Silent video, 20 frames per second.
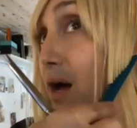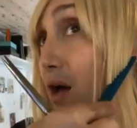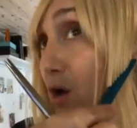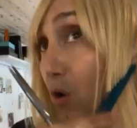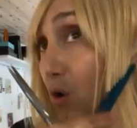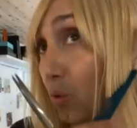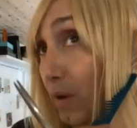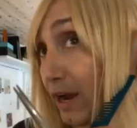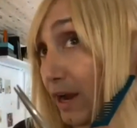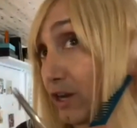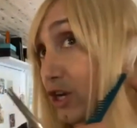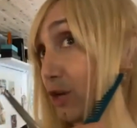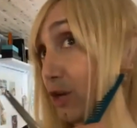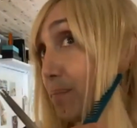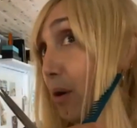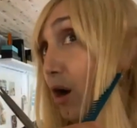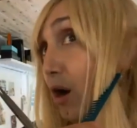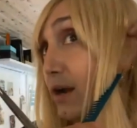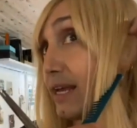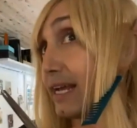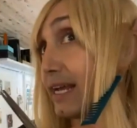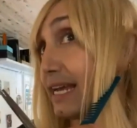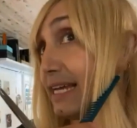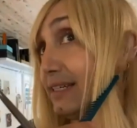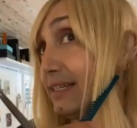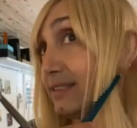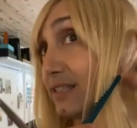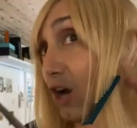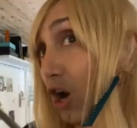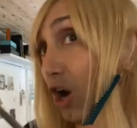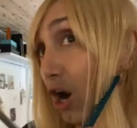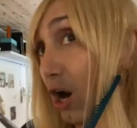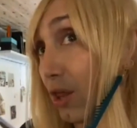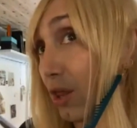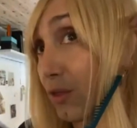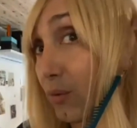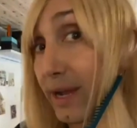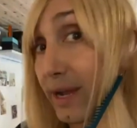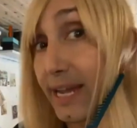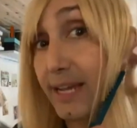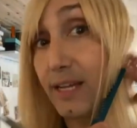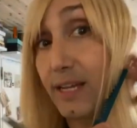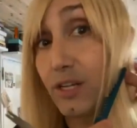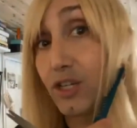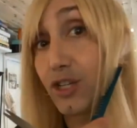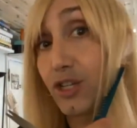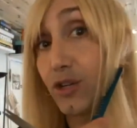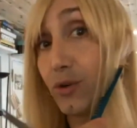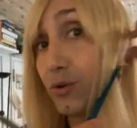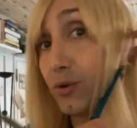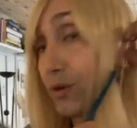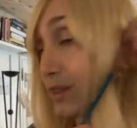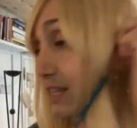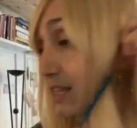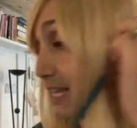where your parting is all the way to the